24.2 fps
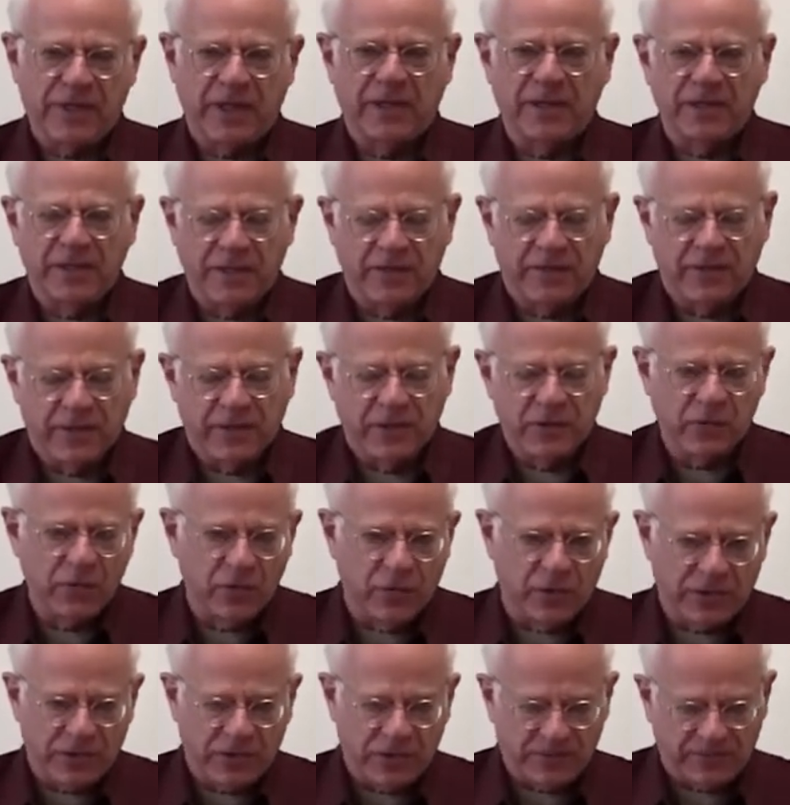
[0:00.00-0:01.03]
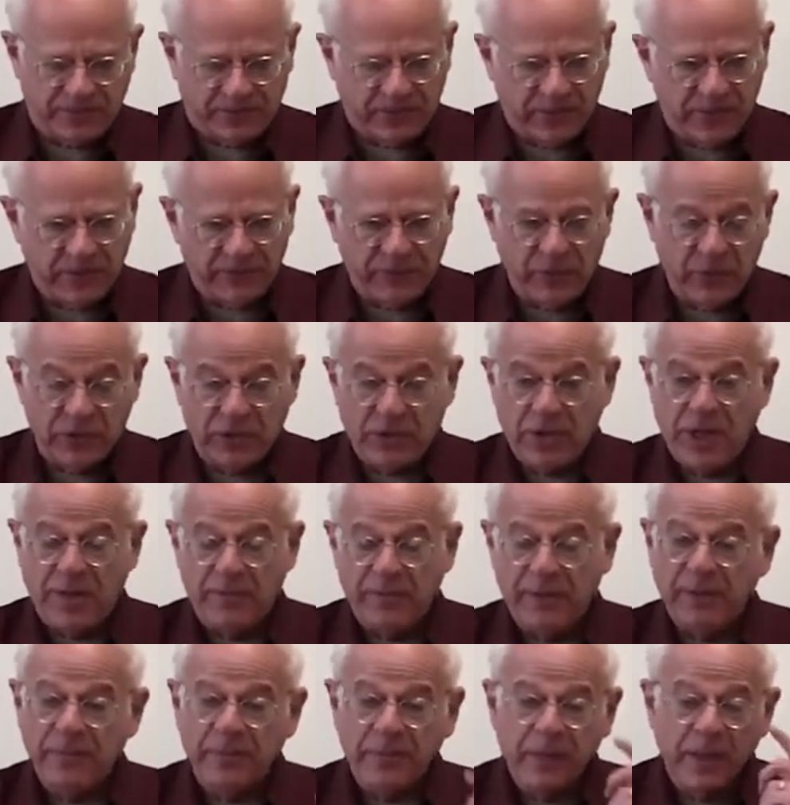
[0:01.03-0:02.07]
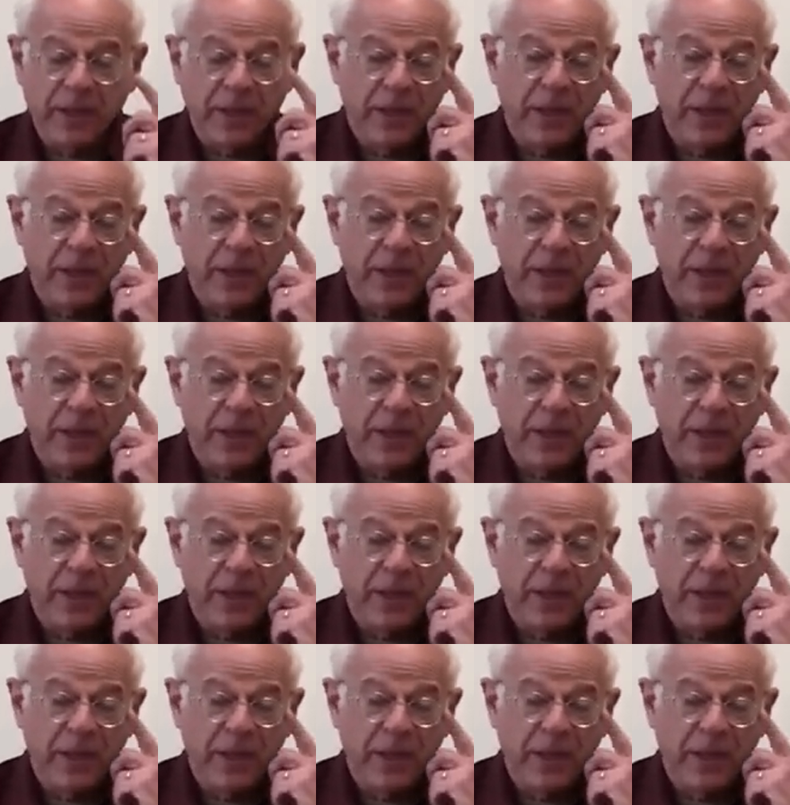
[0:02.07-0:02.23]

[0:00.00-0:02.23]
studied in this course. First topic.